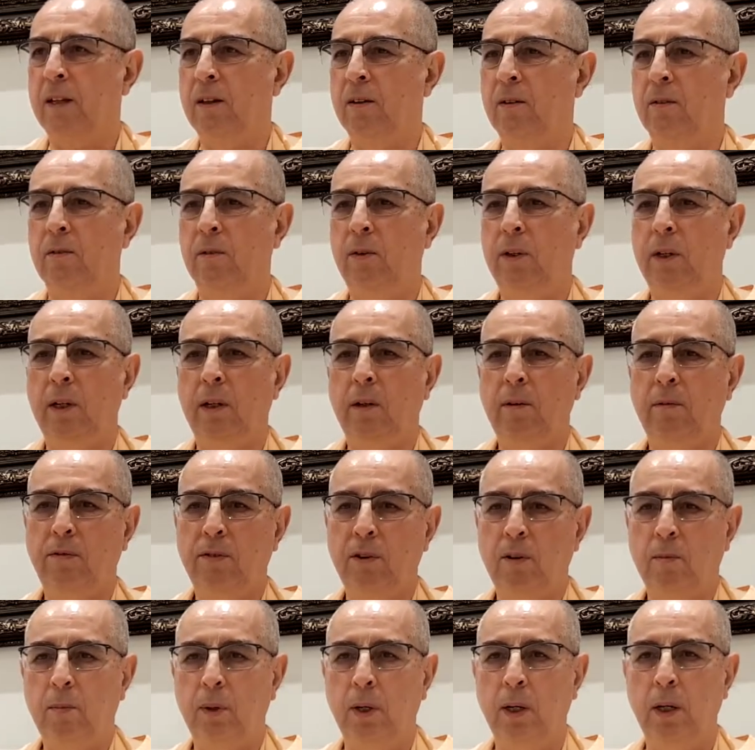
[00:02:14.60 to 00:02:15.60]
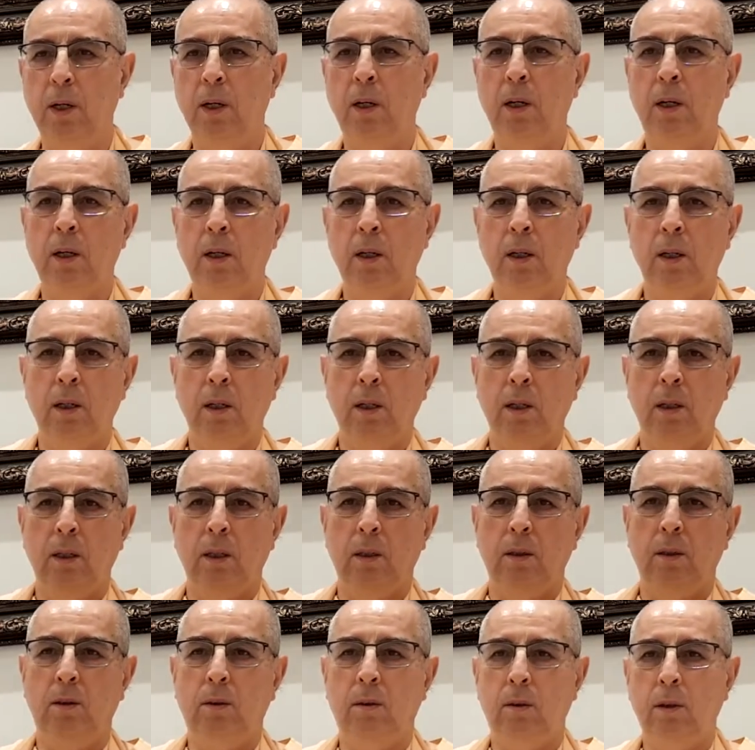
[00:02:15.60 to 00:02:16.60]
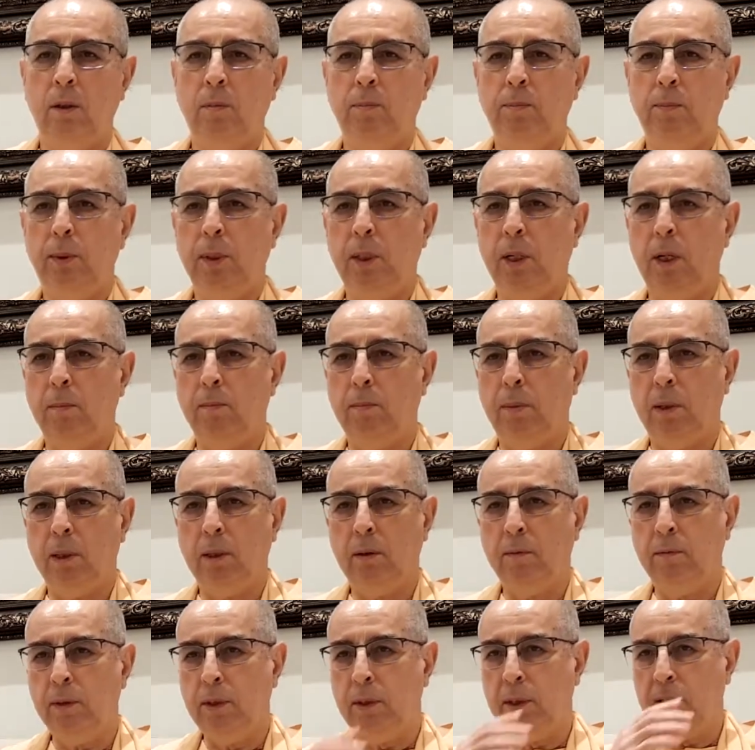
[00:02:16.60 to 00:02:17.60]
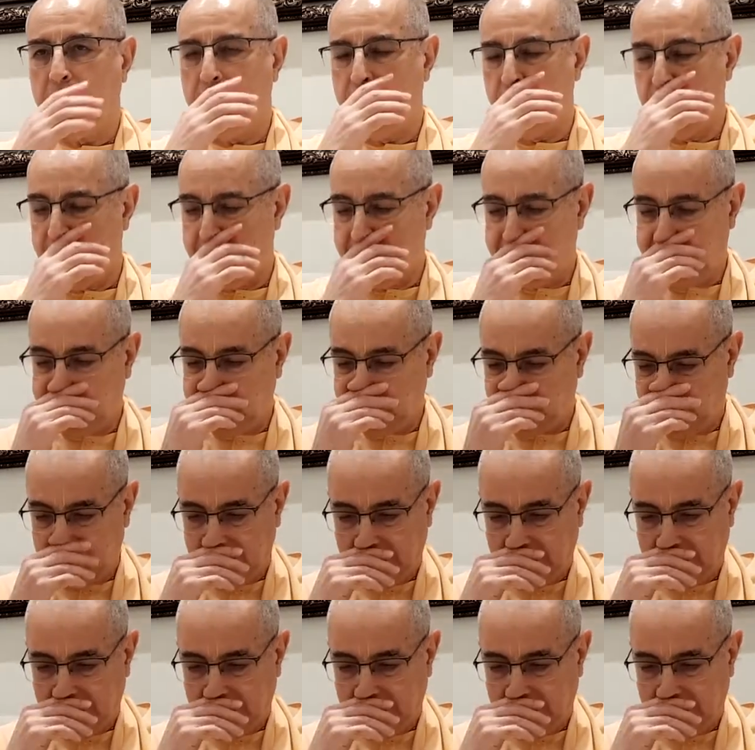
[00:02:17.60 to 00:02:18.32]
Reading from Sri Brihad Bhagavatamrita,